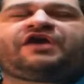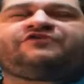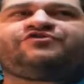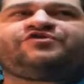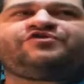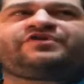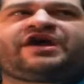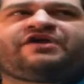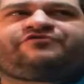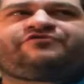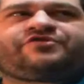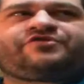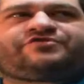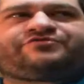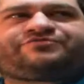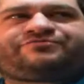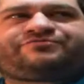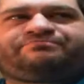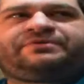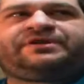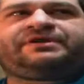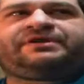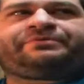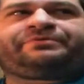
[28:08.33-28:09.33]
have you ever
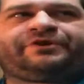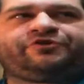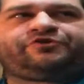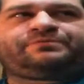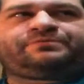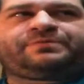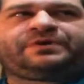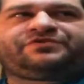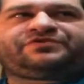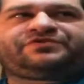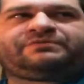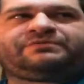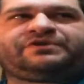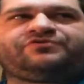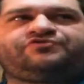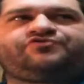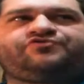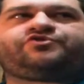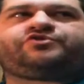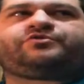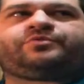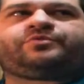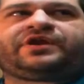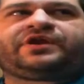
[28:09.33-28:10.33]
been approached by somebody
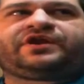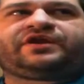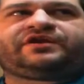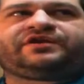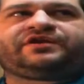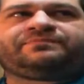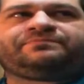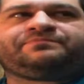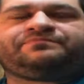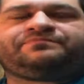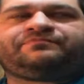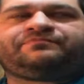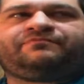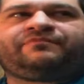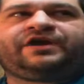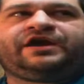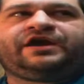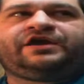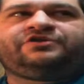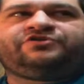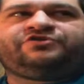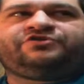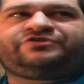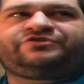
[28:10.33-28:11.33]
for a reading
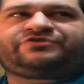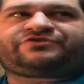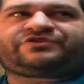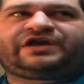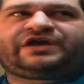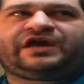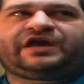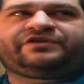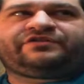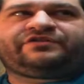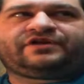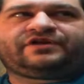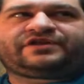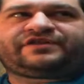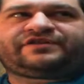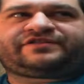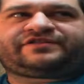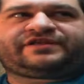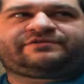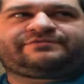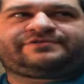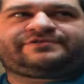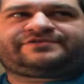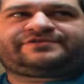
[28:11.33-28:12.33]
and you just kind of looked
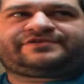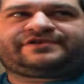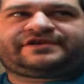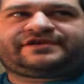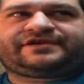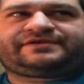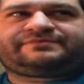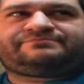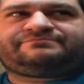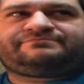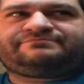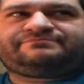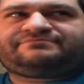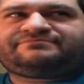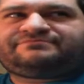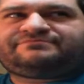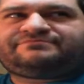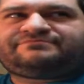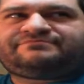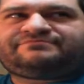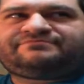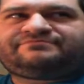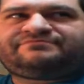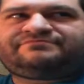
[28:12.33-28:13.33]
at them and said,
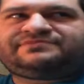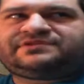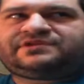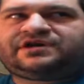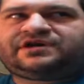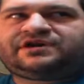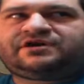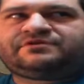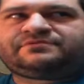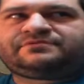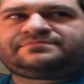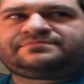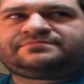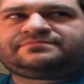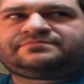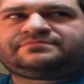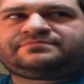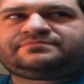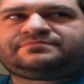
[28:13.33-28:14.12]
no?